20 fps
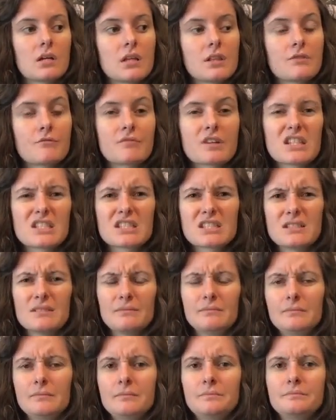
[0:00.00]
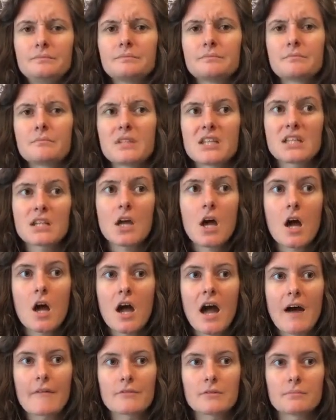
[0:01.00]
the reason me and
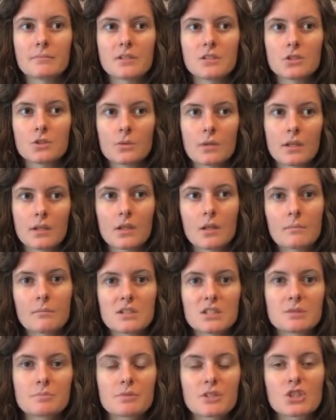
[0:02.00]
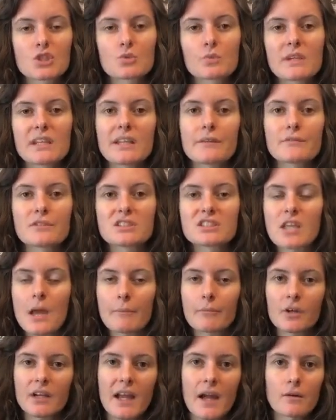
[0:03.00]
her haven't been doing them is because we live in
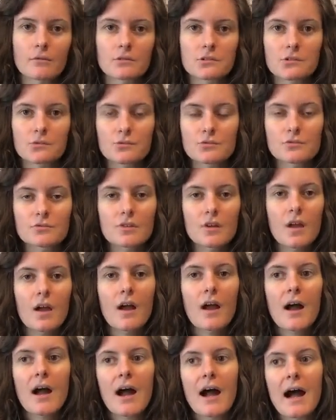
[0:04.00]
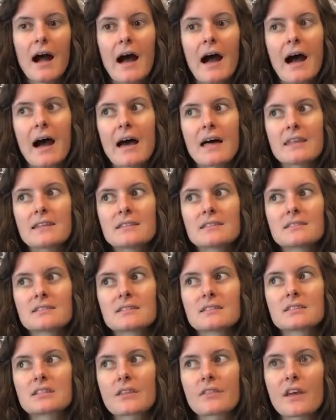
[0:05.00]
separate councils,
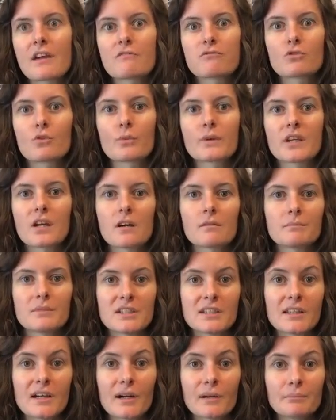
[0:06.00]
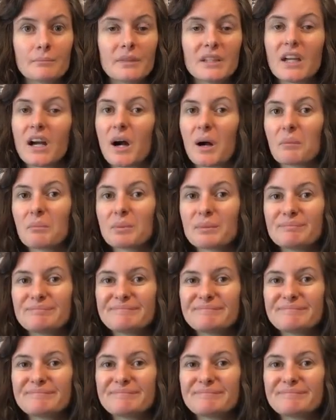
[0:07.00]
and therefore we can't meet up.